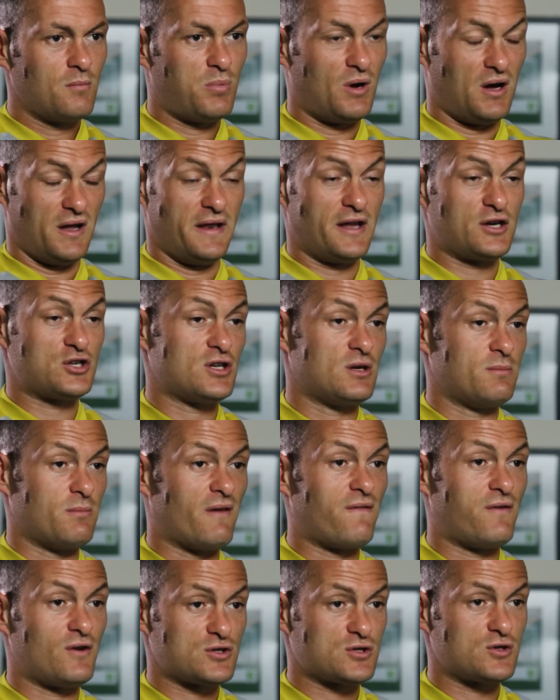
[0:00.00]
But initially,
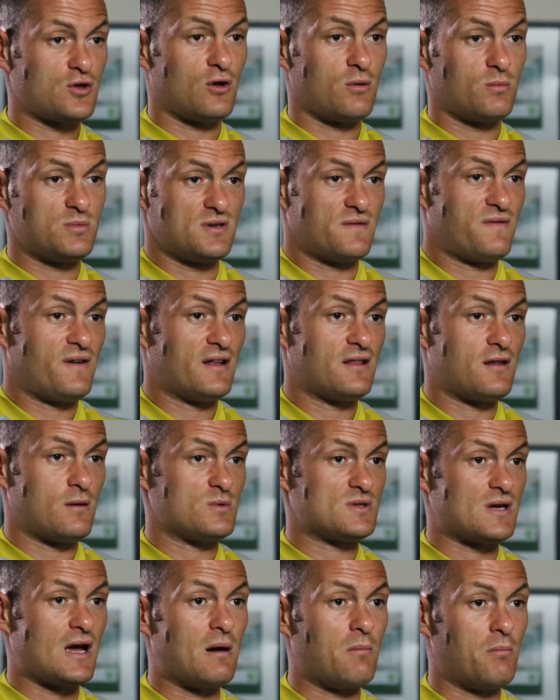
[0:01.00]
my first thought was the fact that
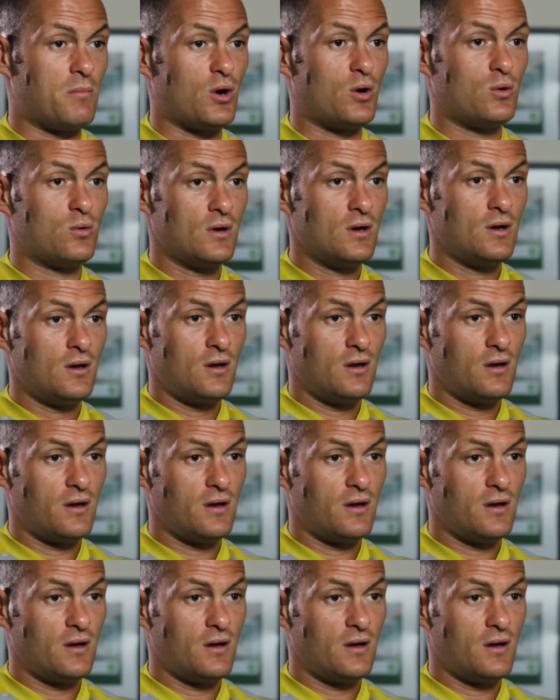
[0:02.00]
it was handball.